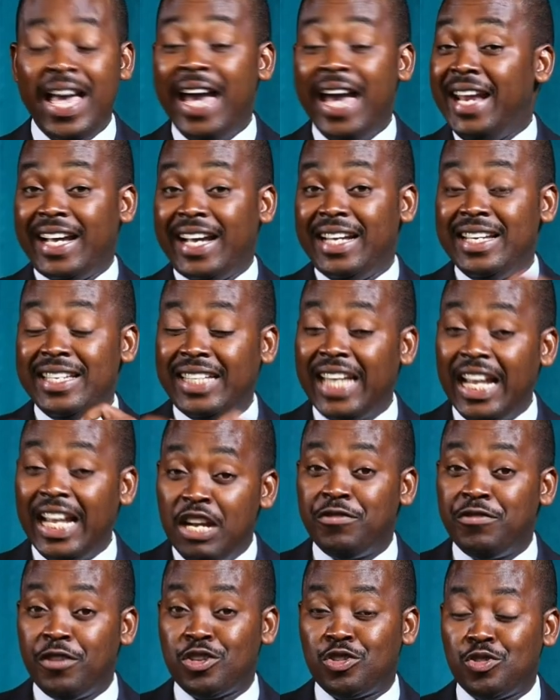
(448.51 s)
And I can tell
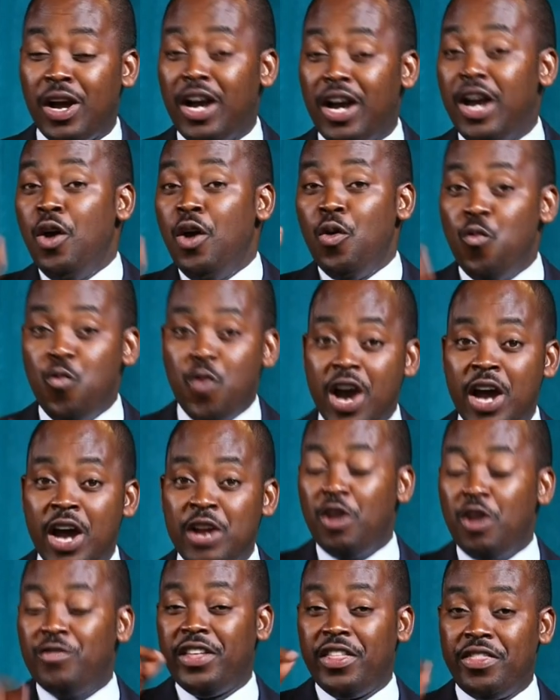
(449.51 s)
you for sure,
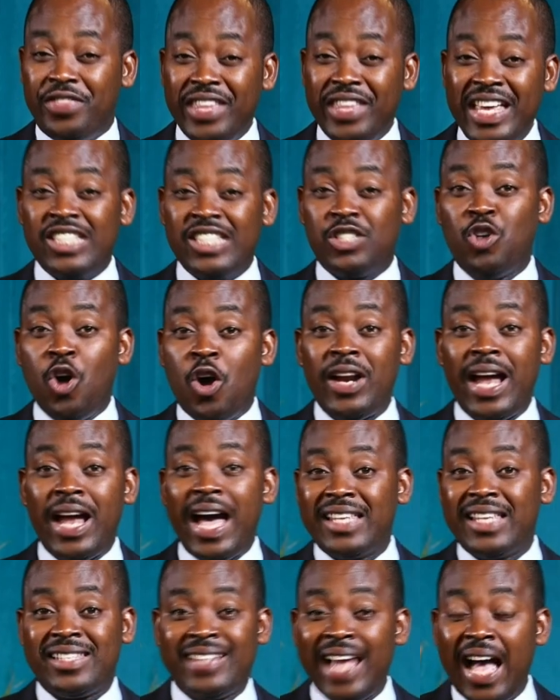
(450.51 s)
one of the things God
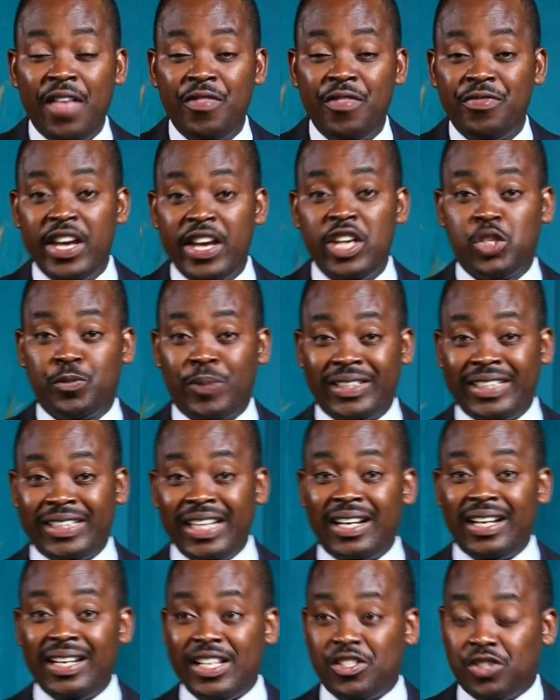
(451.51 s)
has done this
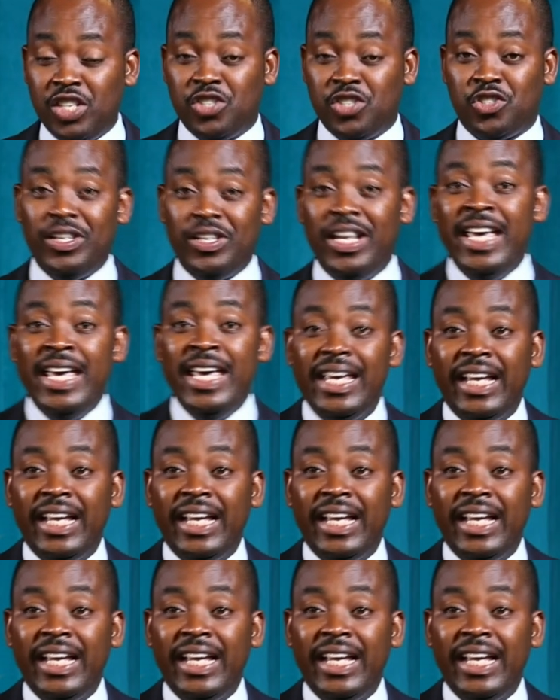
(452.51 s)
particular season